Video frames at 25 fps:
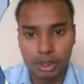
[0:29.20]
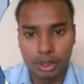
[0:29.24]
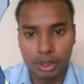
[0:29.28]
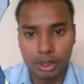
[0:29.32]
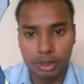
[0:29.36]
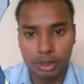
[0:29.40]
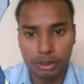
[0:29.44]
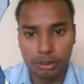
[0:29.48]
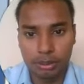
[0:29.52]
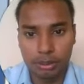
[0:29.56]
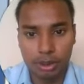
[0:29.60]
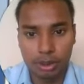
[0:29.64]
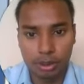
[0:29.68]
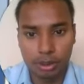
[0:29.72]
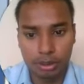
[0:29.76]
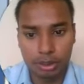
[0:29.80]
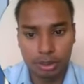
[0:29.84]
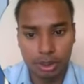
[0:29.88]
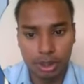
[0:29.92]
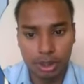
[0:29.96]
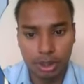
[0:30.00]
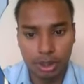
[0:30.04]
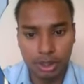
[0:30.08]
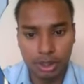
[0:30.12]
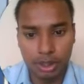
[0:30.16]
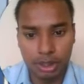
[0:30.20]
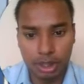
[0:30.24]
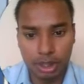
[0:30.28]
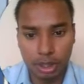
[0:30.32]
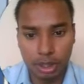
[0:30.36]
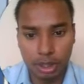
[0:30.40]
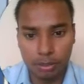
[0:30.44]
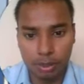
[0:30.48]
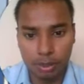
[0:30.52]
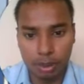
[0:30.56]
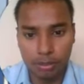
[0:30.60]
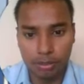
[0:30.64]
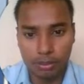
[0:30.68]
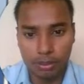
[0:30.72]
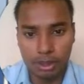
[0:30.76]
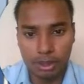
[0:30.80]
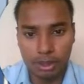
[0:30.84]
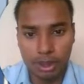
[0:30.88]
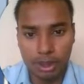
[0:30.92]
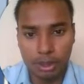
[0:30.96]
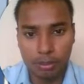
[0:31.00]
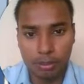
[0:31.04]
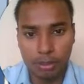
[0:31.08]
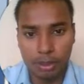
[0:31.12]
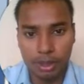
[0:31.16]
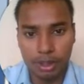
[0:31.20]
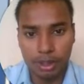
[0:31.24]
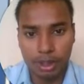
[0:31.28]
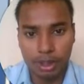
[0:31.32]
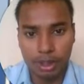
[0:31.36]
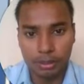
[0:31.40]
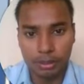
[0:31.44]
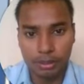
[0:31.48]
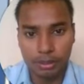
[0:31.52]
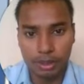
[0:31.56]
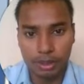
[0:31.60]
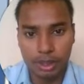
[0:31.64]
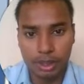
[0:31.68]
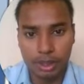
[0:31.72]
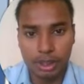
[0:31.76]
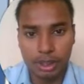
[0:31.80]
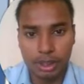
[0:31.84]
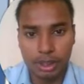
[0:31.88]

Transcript: you will also get this type of sample certificate